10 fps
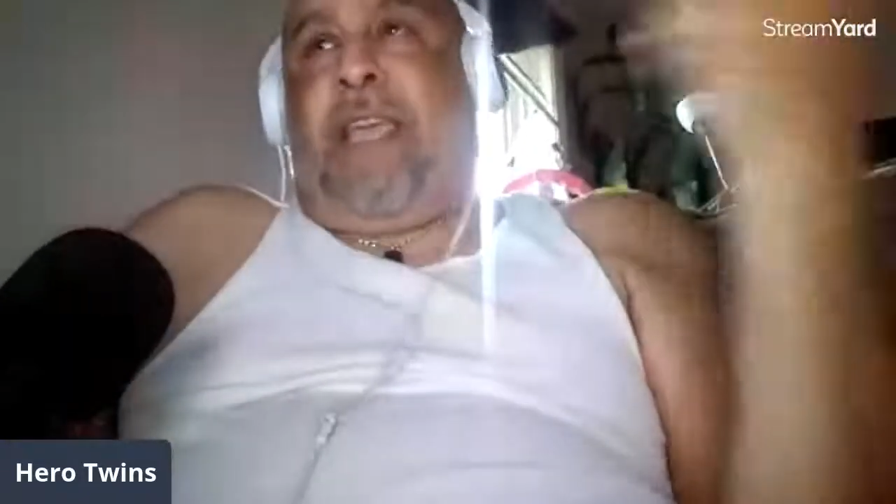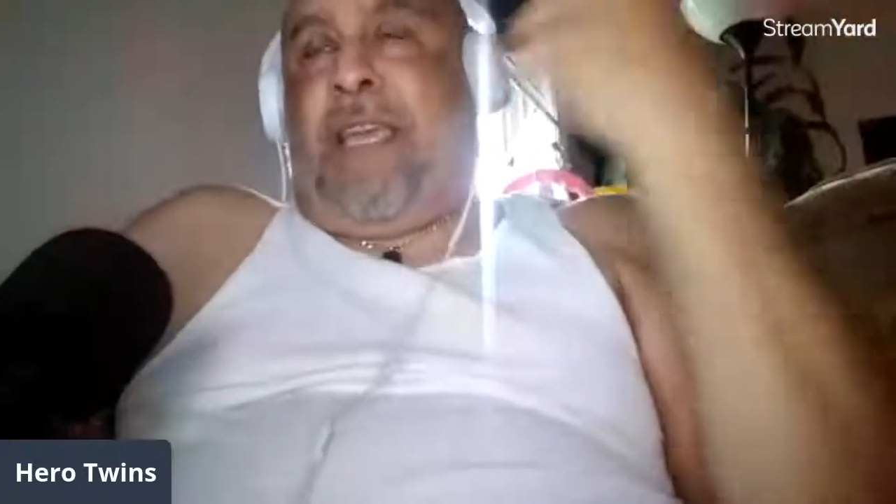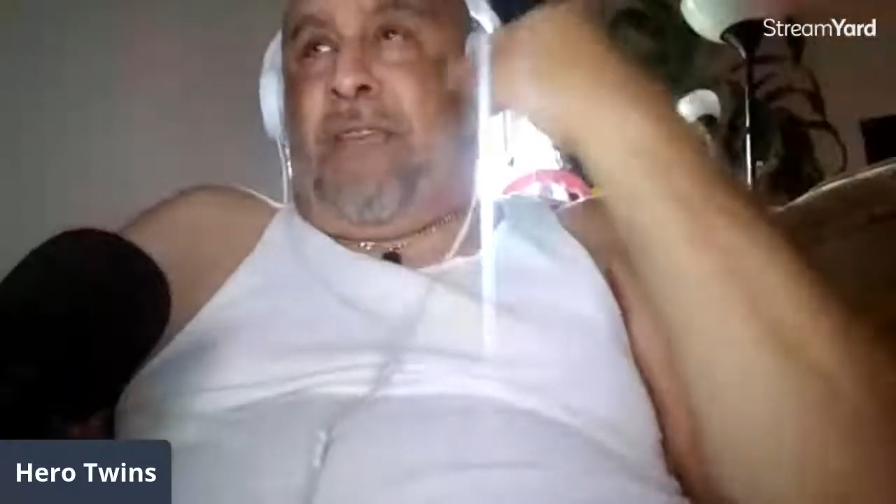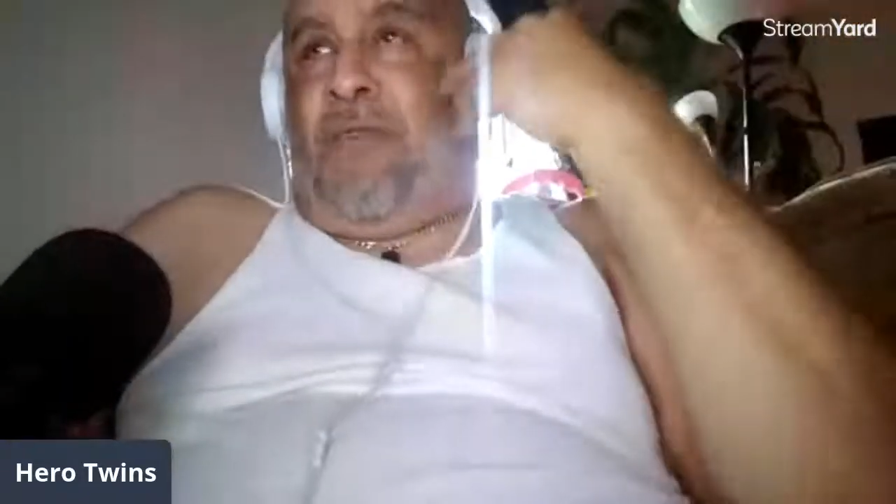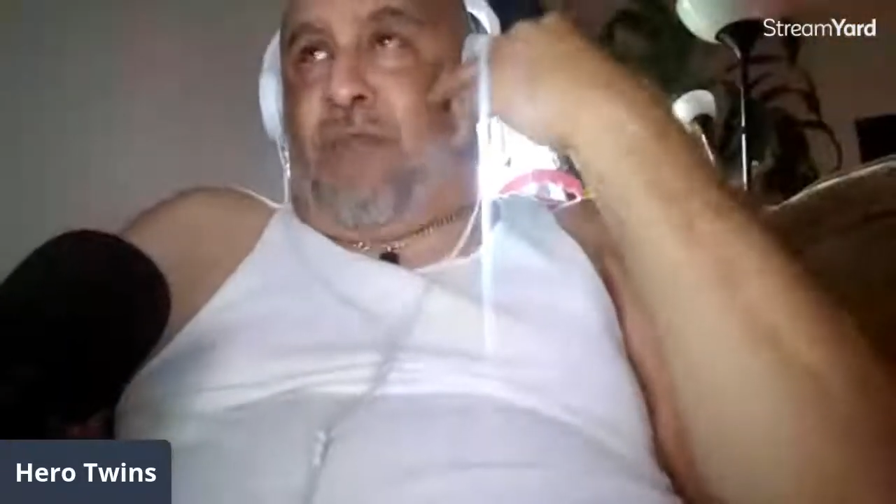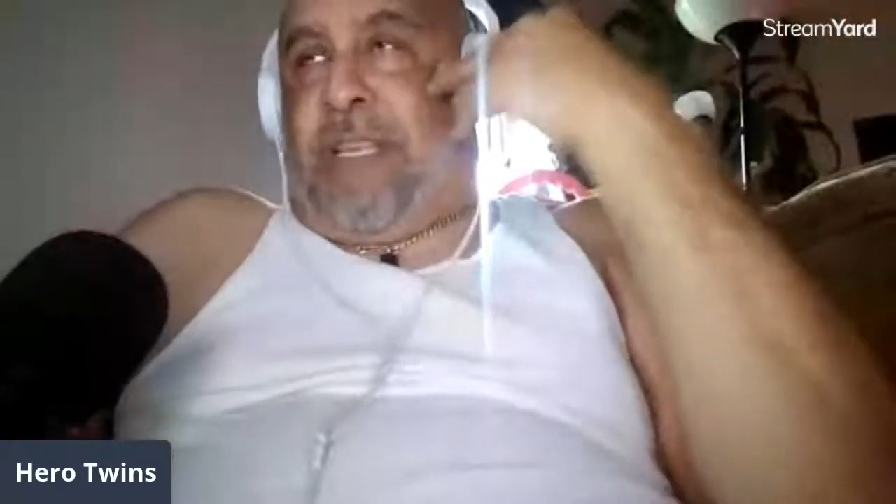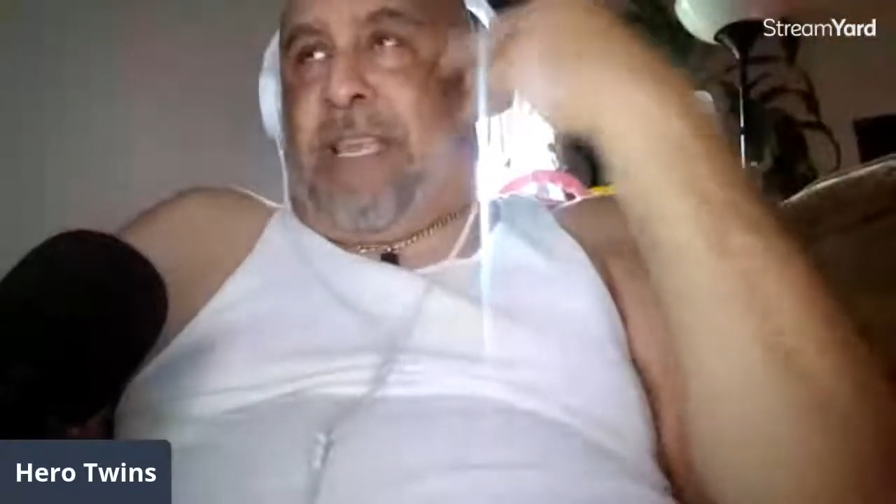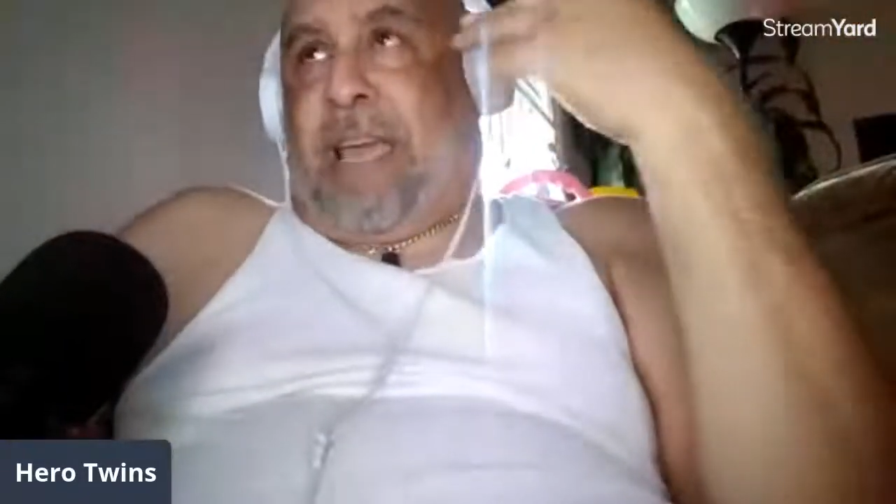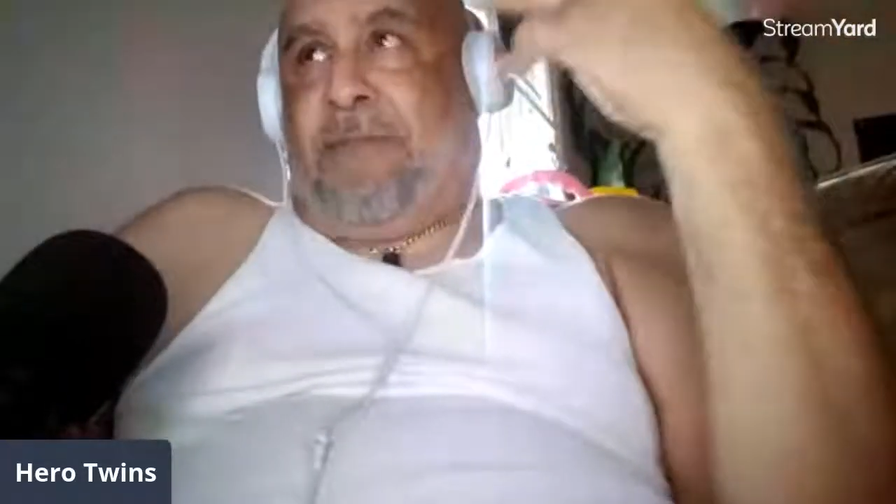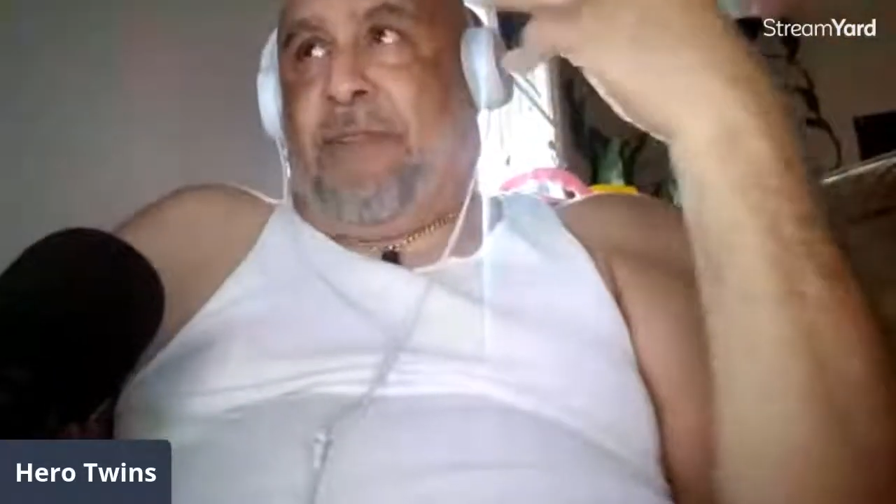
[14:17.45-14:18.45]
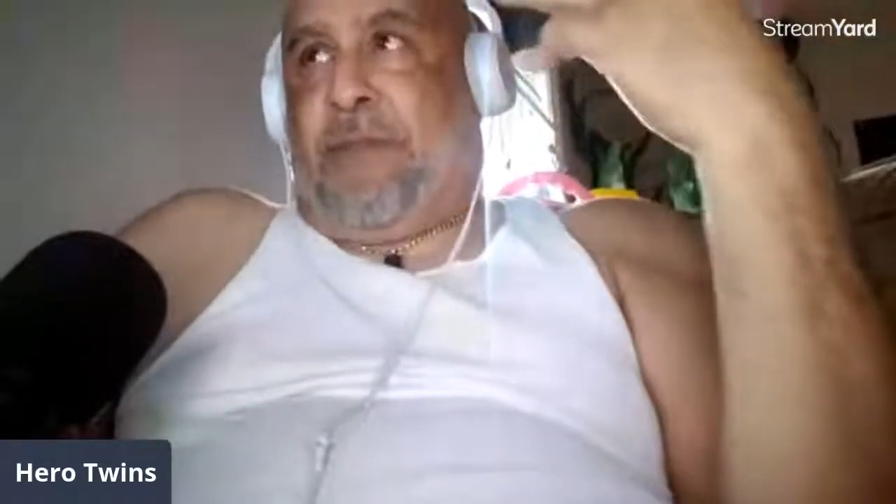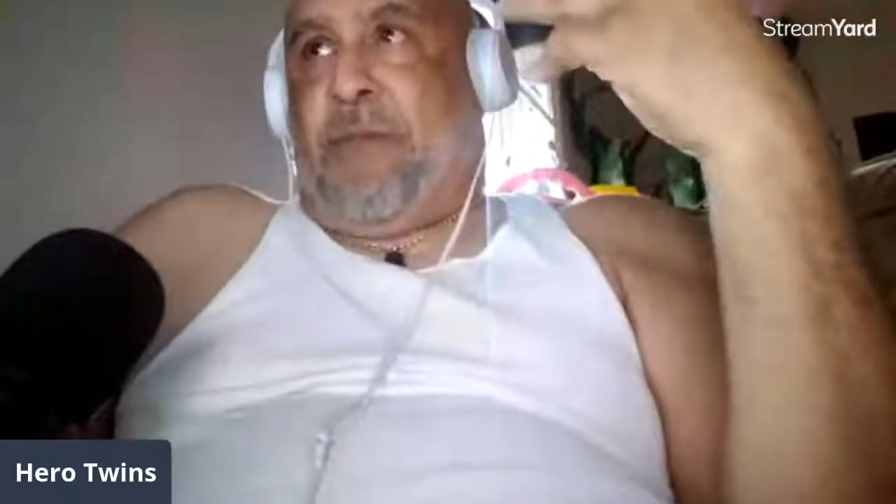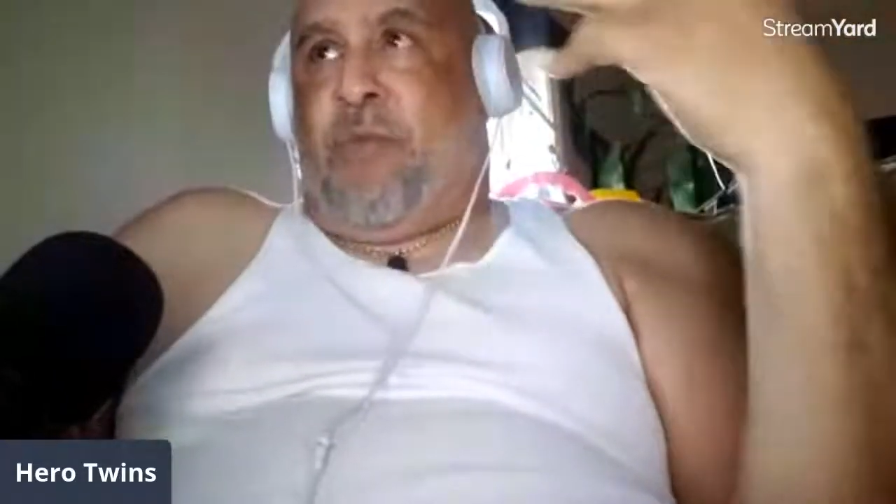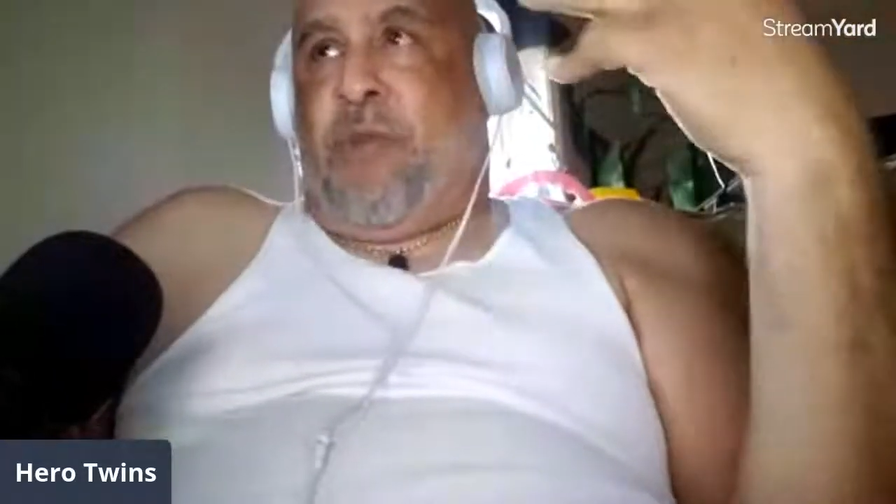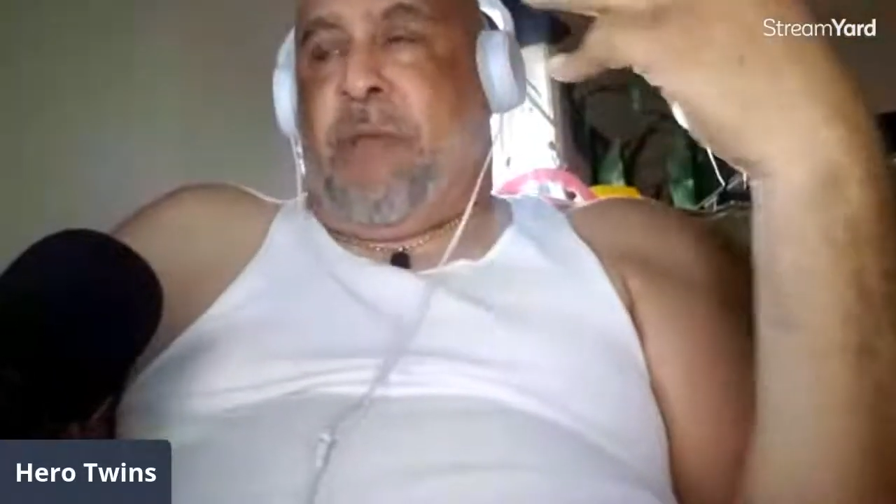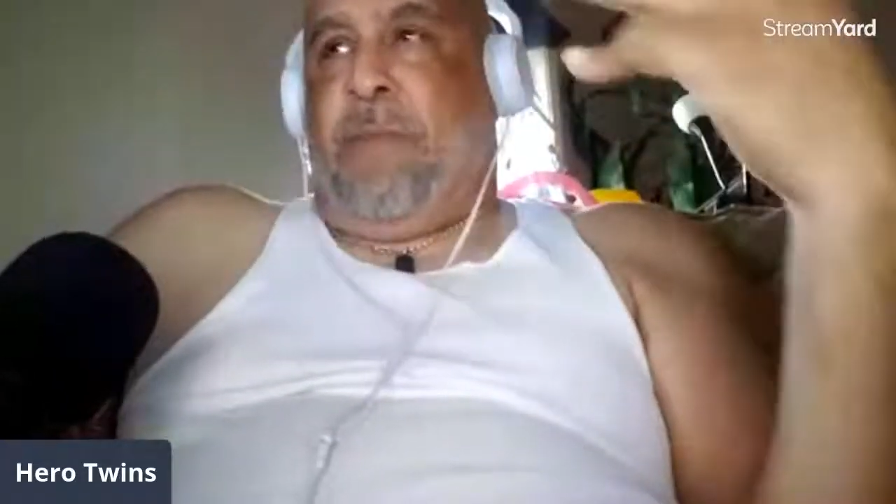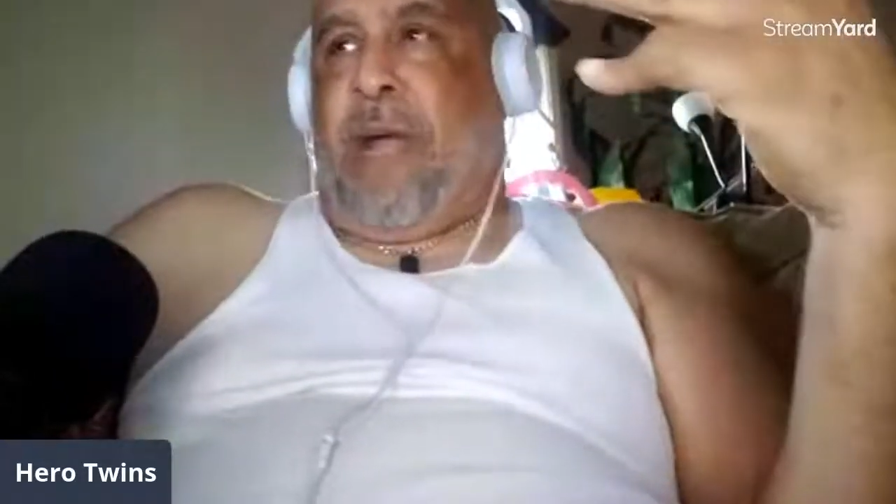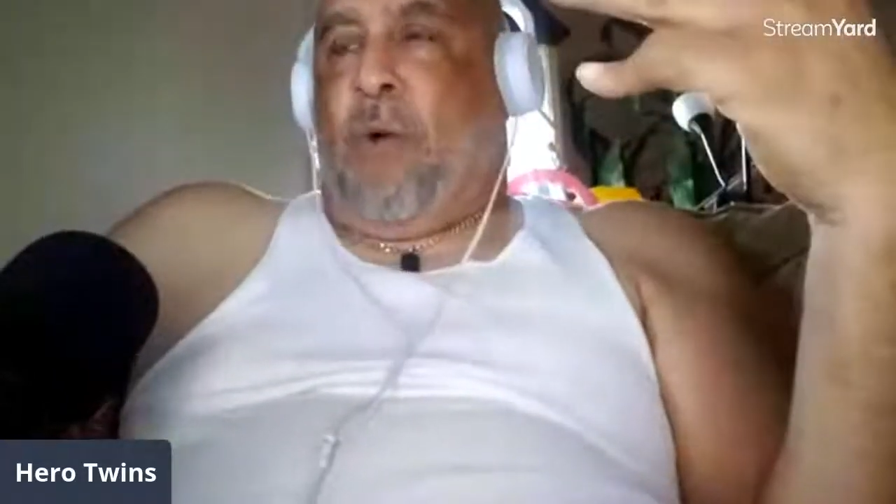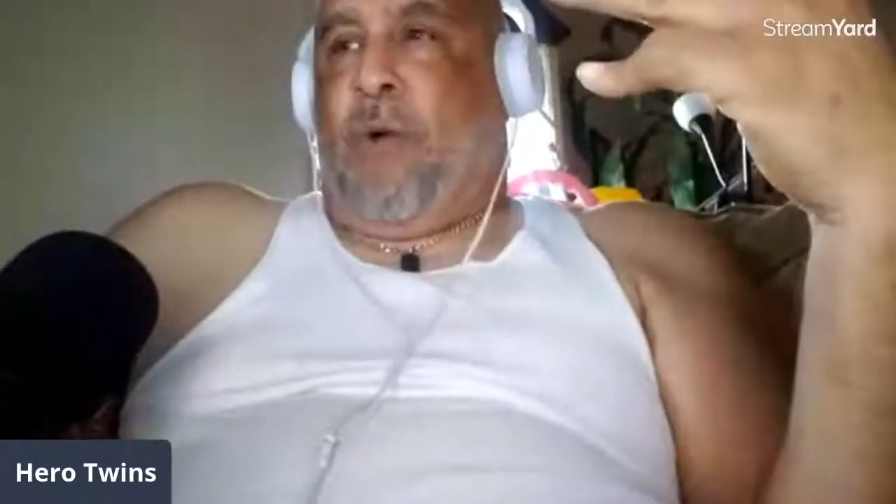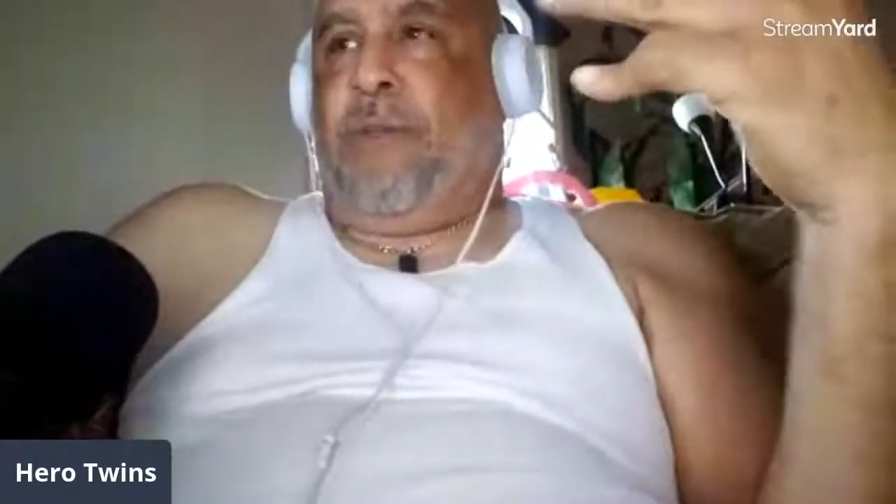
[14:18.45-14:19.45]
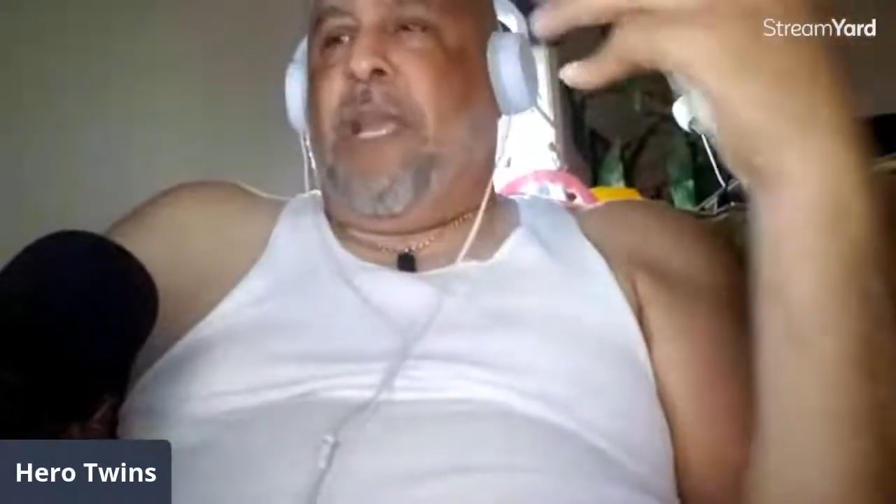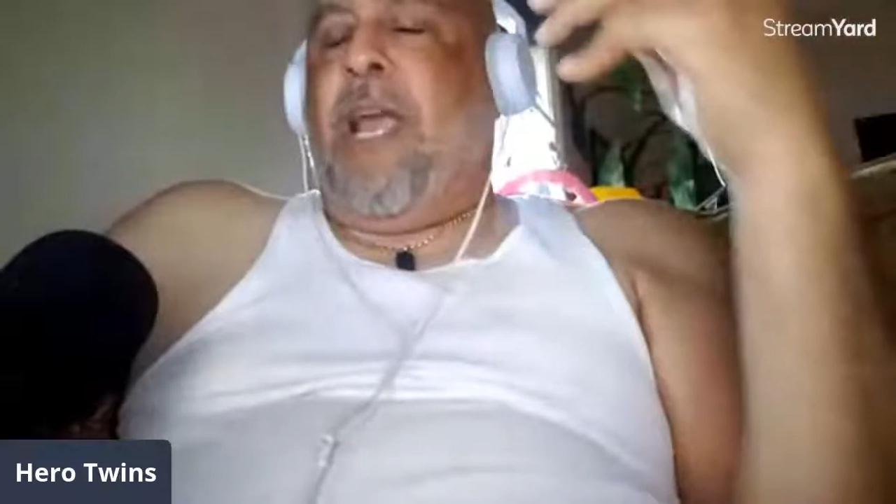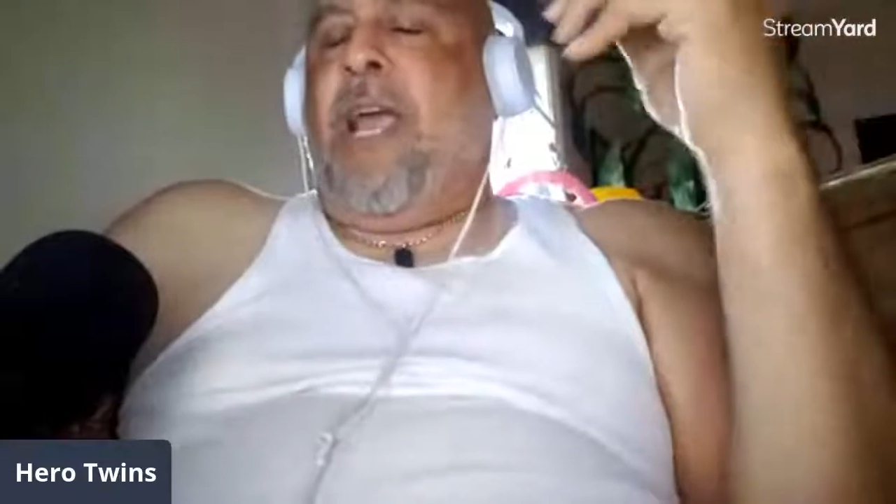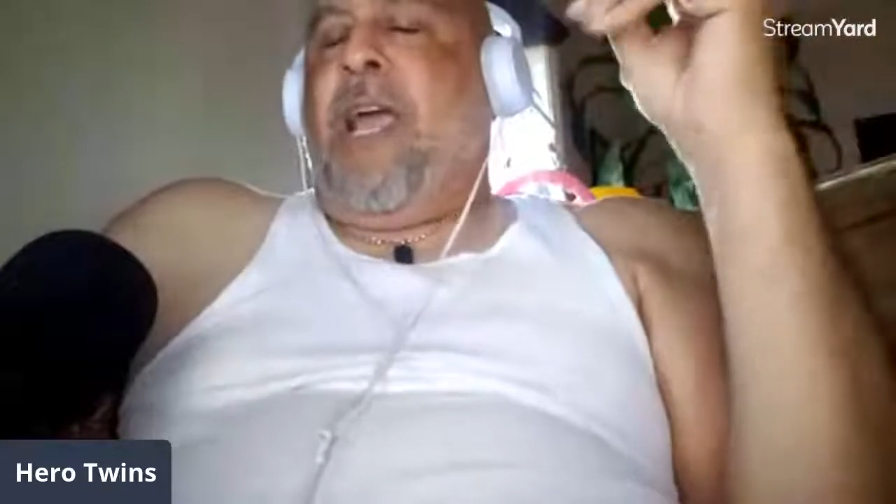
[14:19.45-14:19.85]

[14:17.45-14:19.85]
in really having the supreme powers.